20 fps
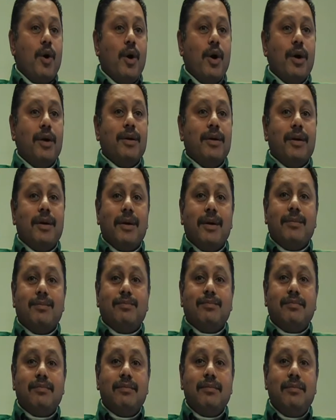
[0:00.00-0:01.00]
cart
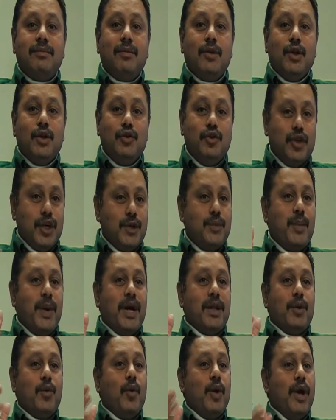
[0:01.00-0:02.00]
and just
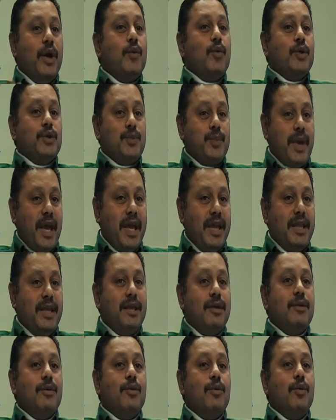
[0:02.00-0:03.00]
by the way it was
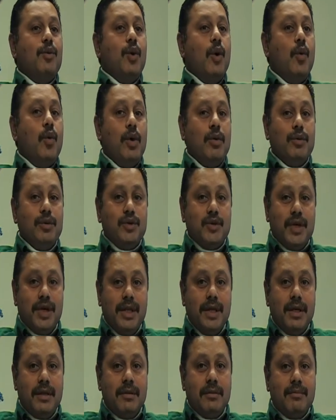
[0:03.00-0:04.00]
painted, know what was
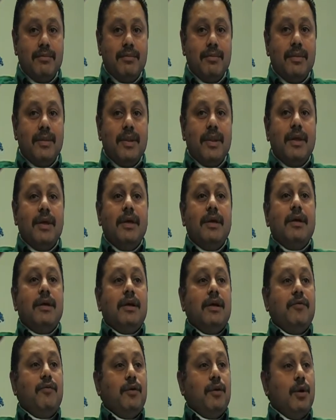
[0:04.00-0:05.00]
in it.
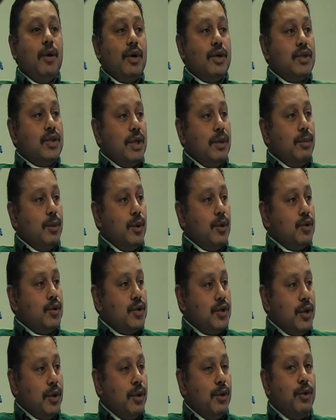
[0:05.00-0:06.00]
If you look at some of the
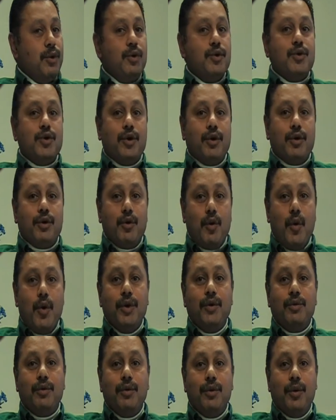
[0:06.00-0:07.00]
cylinders that are
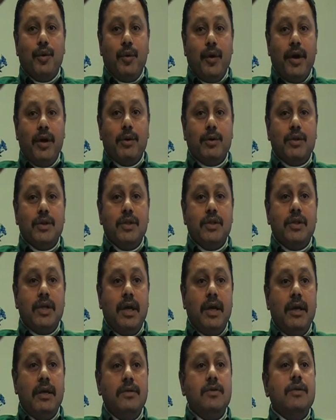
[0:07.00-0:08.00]
going through the rails these
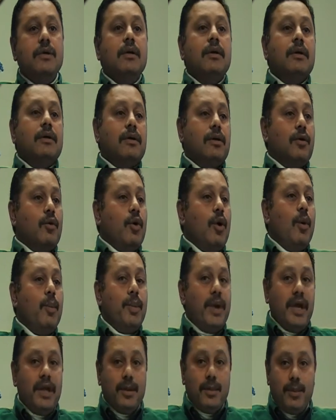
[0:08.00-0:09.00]
days, they're all
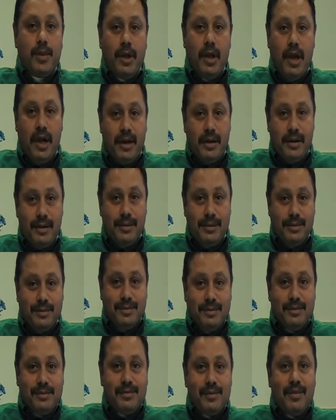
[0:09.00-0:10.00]
painted black.
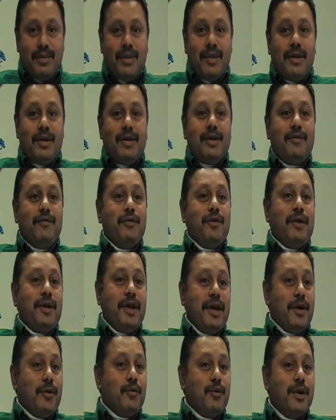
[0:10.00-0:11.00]
If you
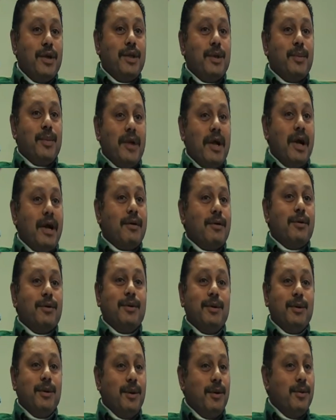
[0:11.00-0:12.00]
can't read the
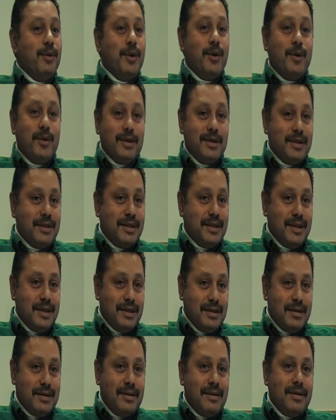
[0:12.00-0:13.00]
placard, you don't know what's in it.